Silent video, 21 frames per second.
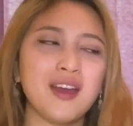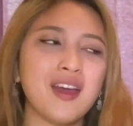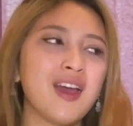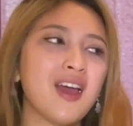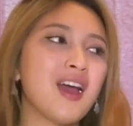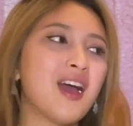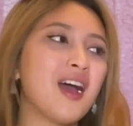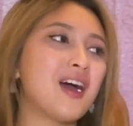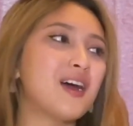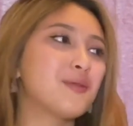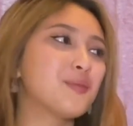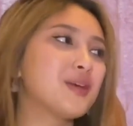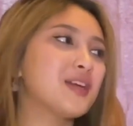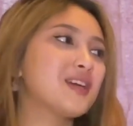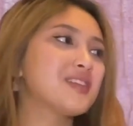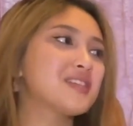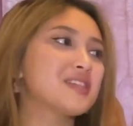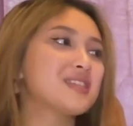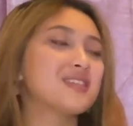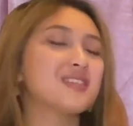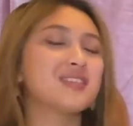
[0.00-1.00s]
And may I
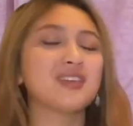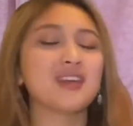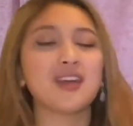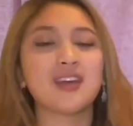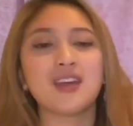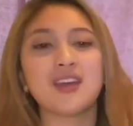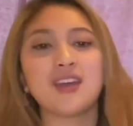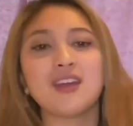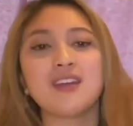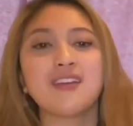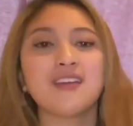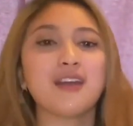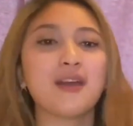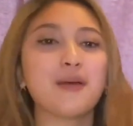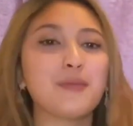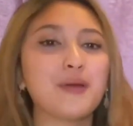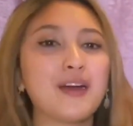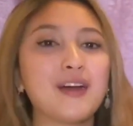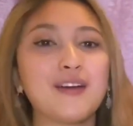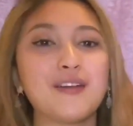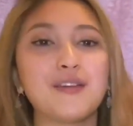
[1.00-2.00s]
just say,
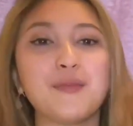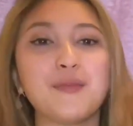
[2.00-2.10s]
about